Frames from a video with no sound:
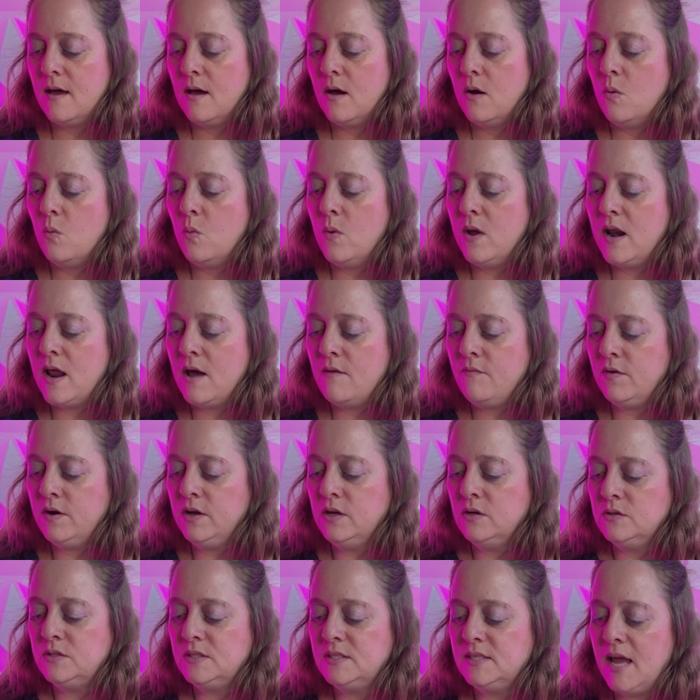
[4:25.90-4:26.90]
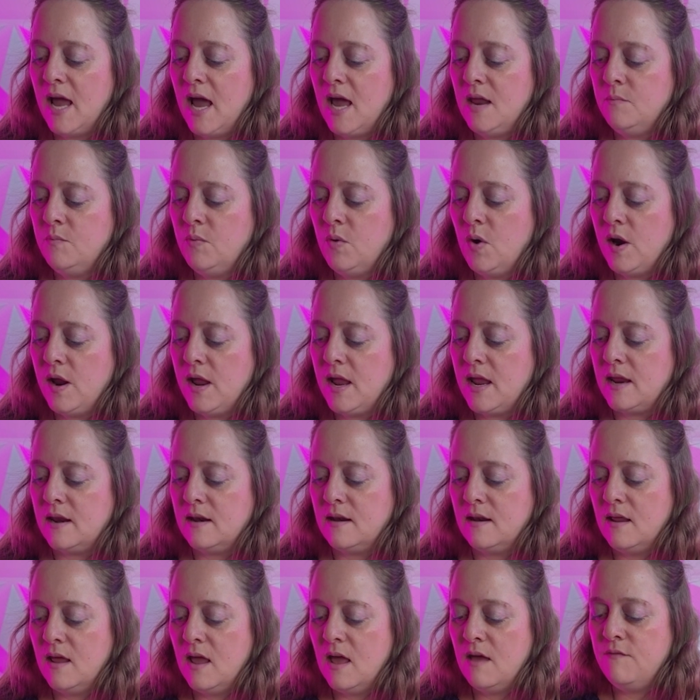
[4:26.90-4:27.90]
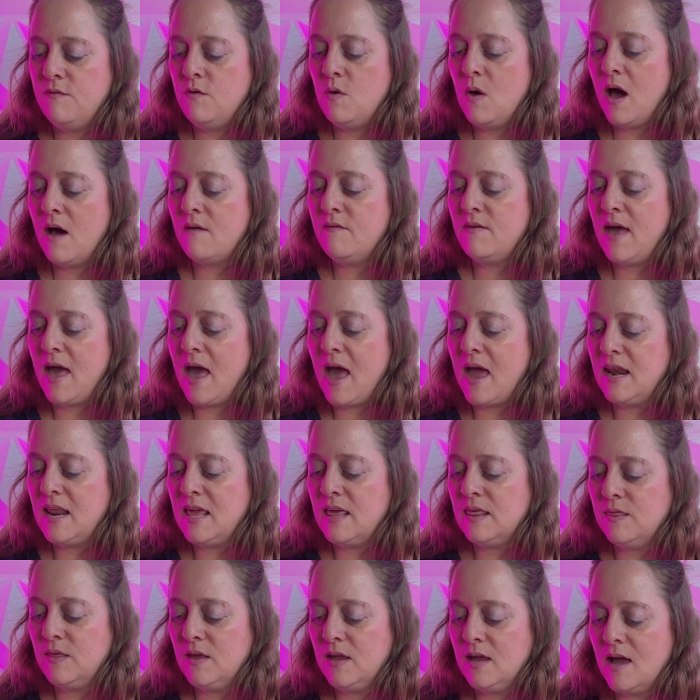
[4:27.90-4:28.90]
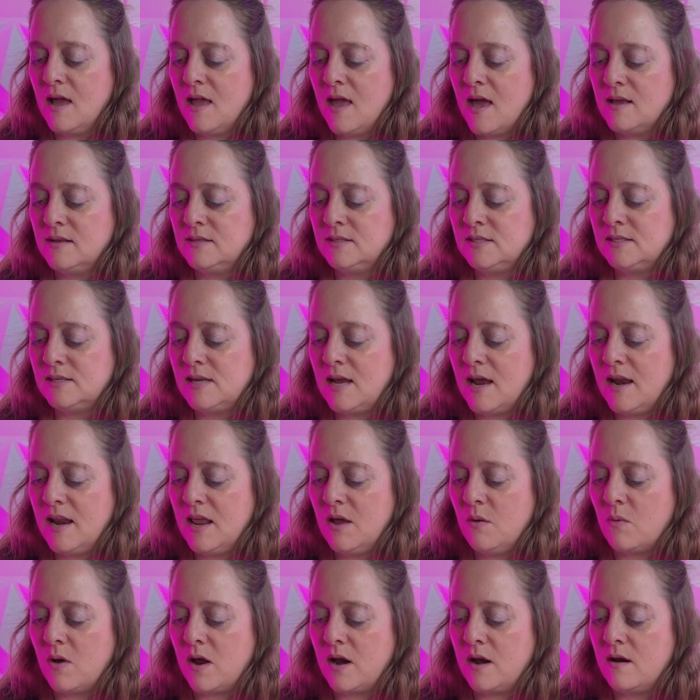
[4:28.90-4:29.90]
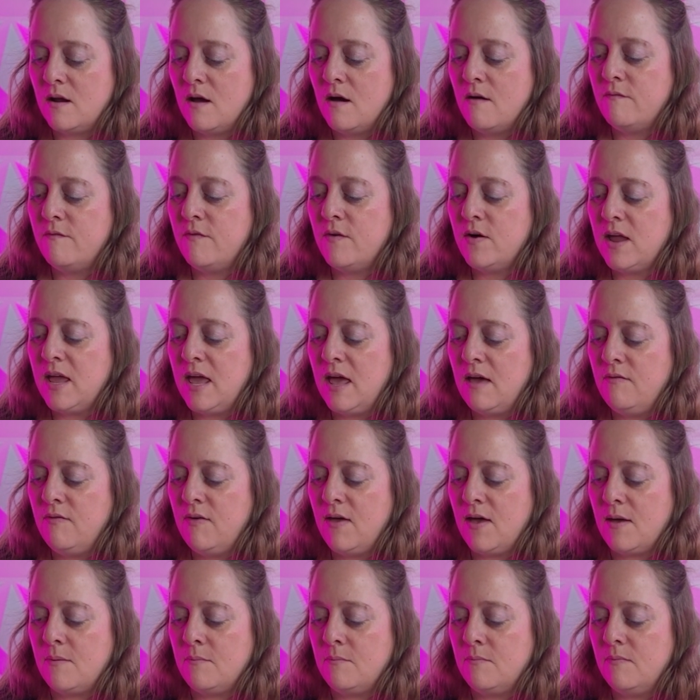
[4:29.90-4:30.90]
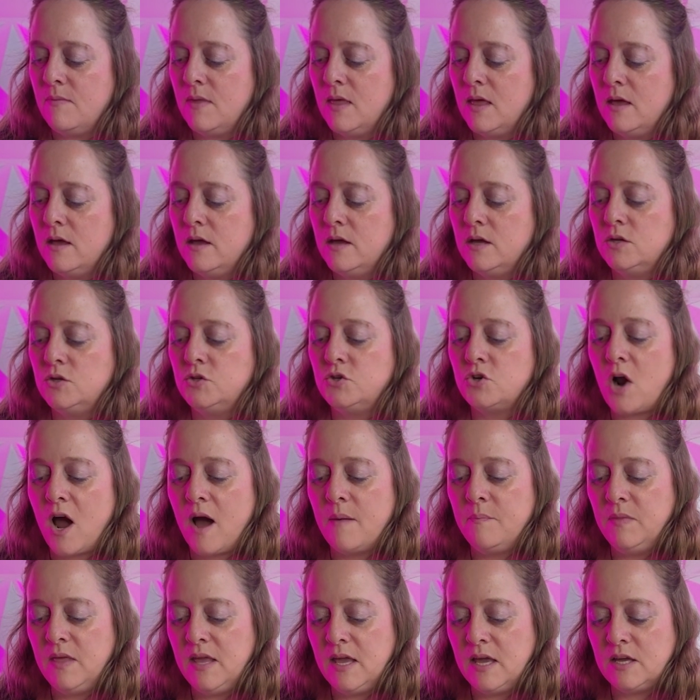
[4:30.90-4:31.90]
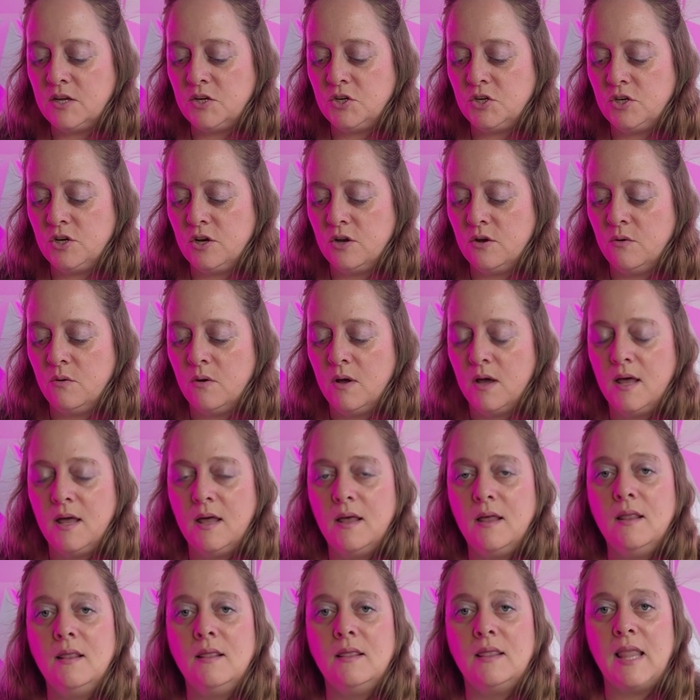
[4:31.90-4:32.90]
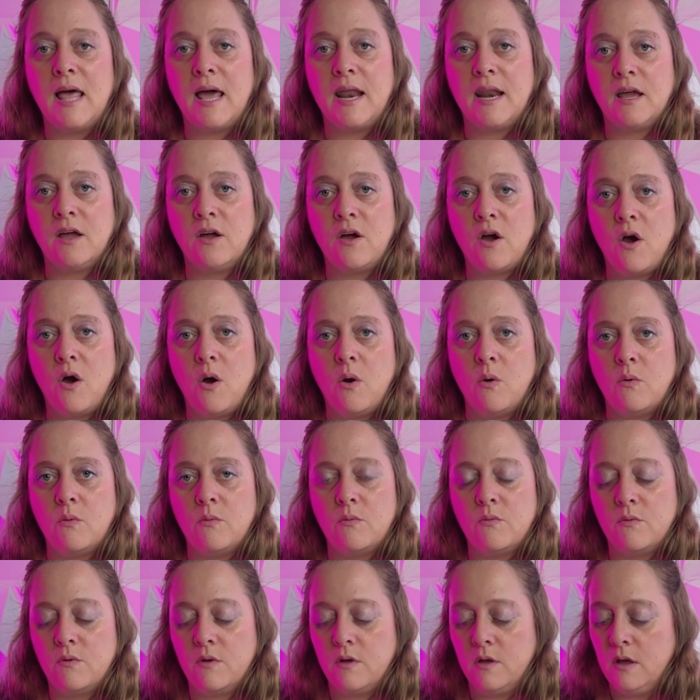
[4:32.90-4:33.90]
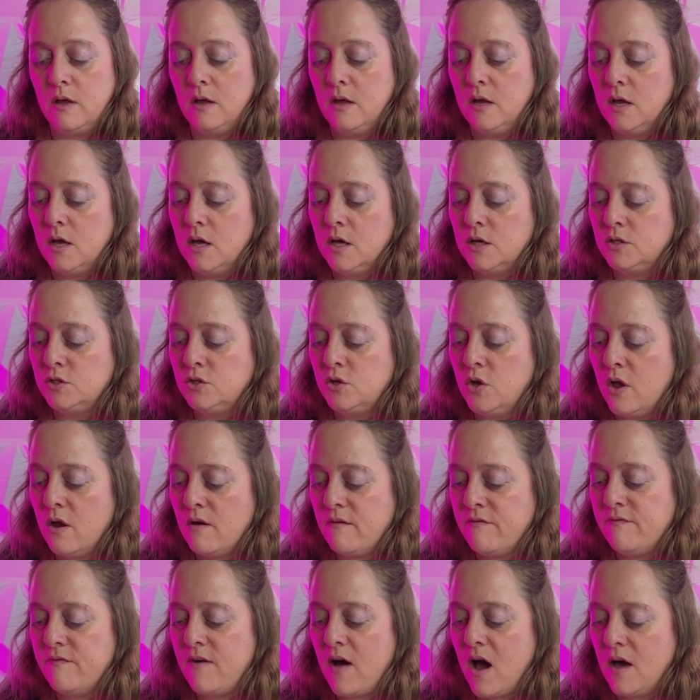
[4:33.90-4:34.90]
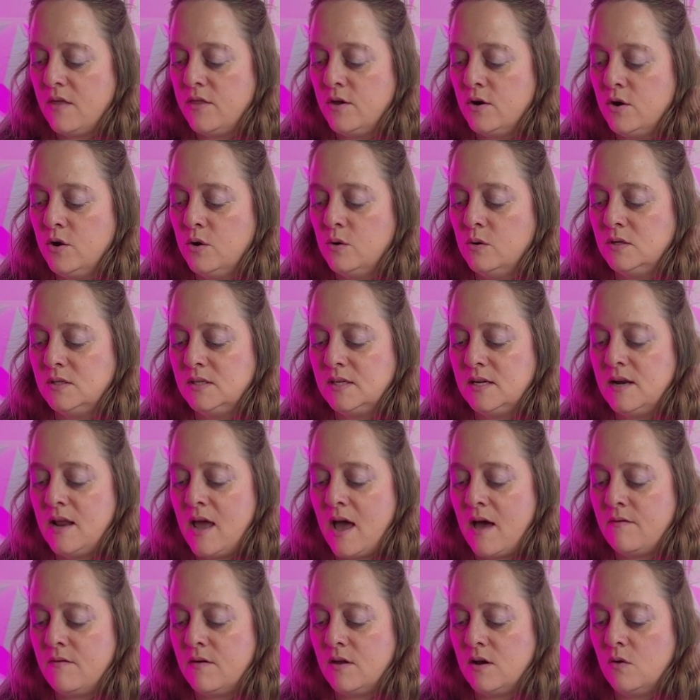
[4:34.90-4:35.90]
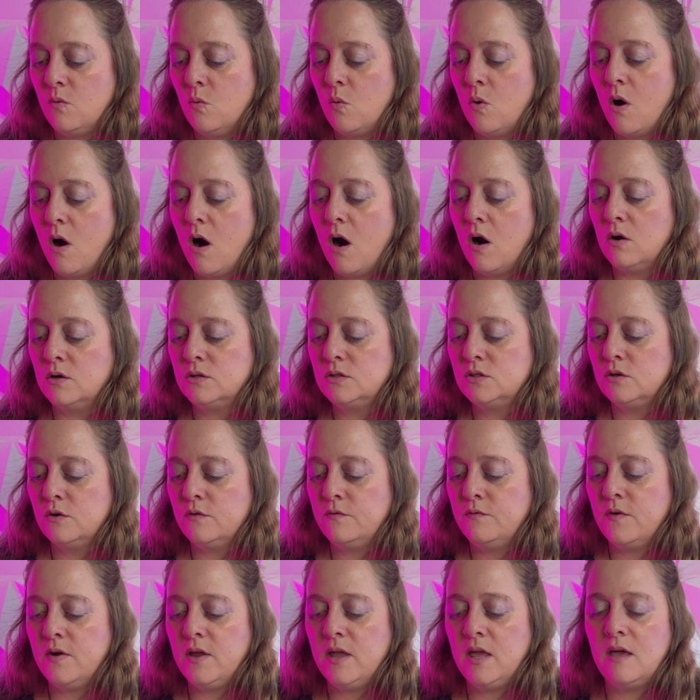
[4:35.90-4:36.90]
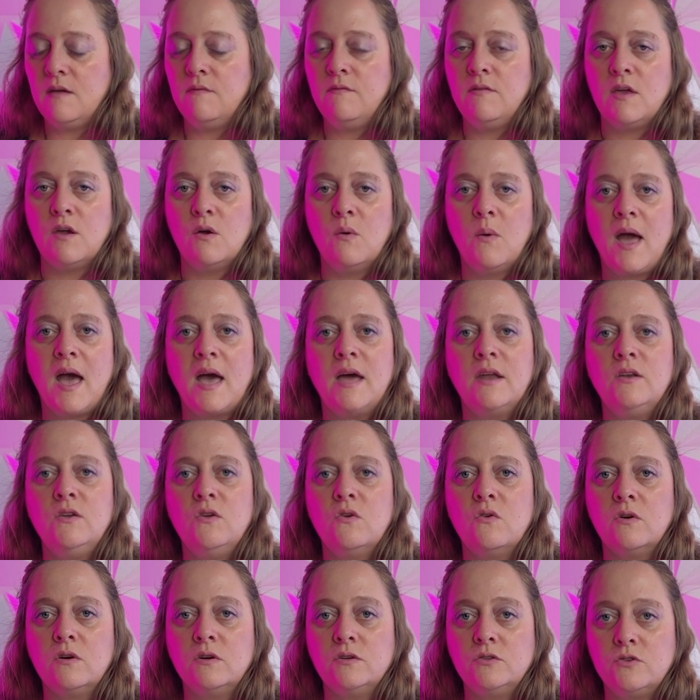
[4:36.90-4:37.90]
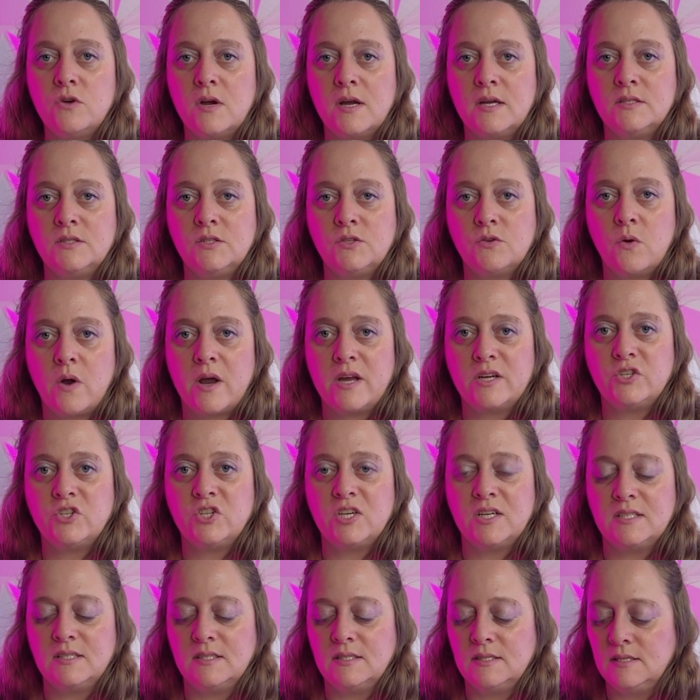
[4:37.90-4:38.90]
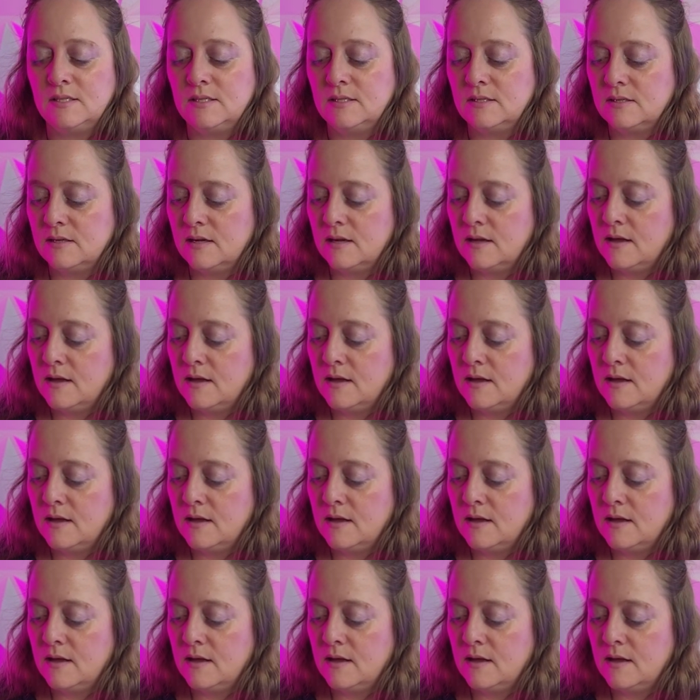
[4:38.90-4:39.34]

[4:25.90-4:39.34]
Whenever you stand praying, if you have anything against anyone, forgive him. Drop the issue, let it go. So your Father who is in heaven will also forgive you and your transgressions